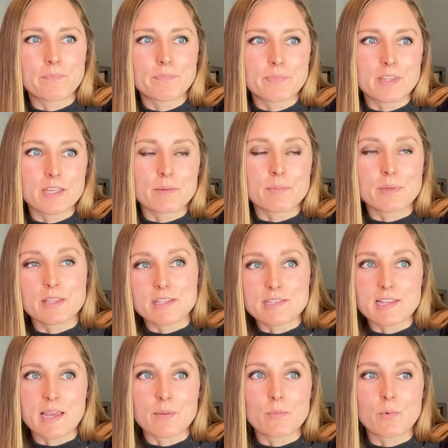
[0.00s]
It can be the
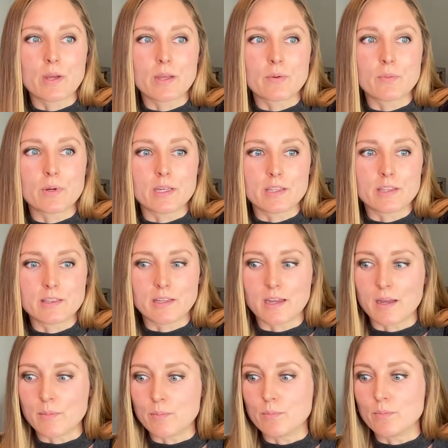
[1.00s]
same way with,
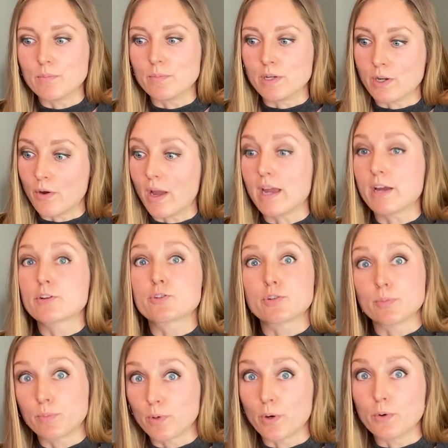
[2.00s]

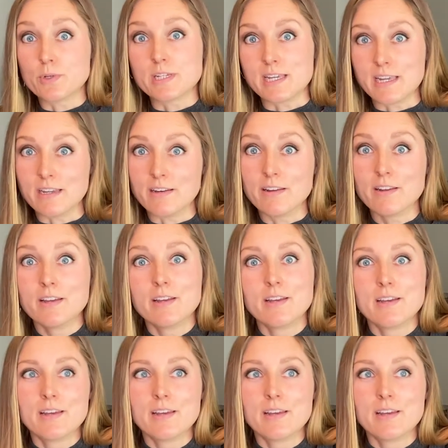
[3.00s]
extra protein,